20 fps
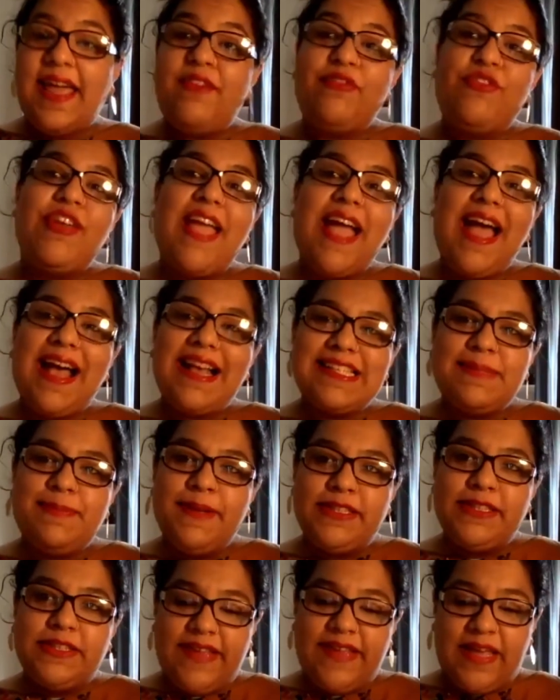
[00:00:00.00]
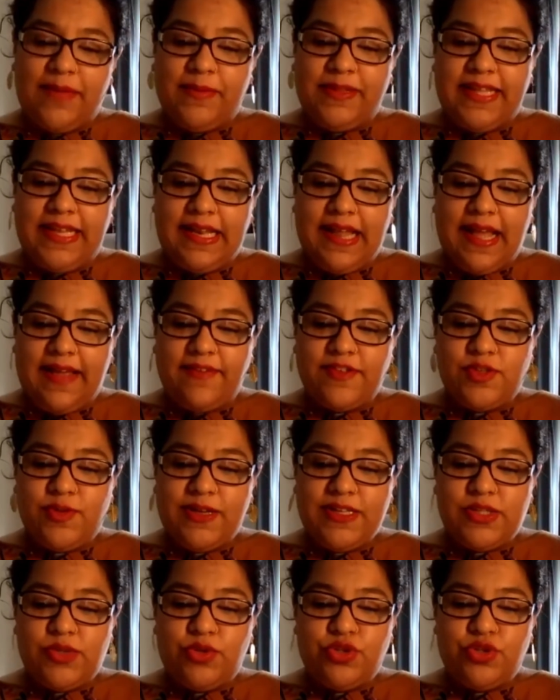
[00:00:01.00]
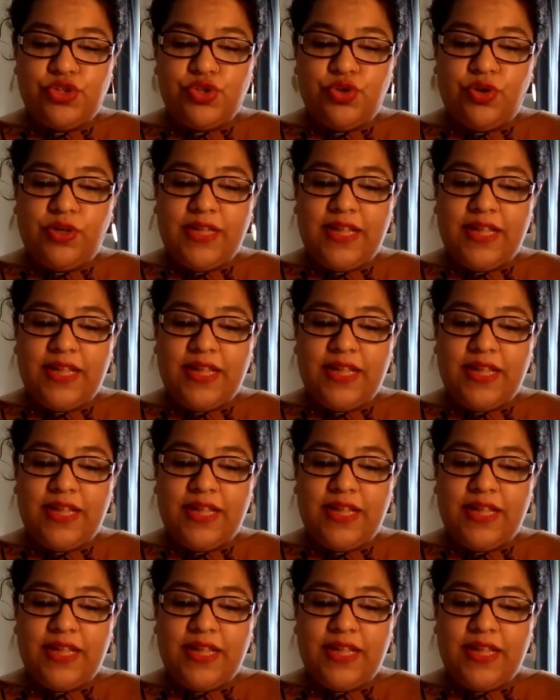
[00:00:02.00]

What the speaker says: every aspect of Ahmadi life so as to ensure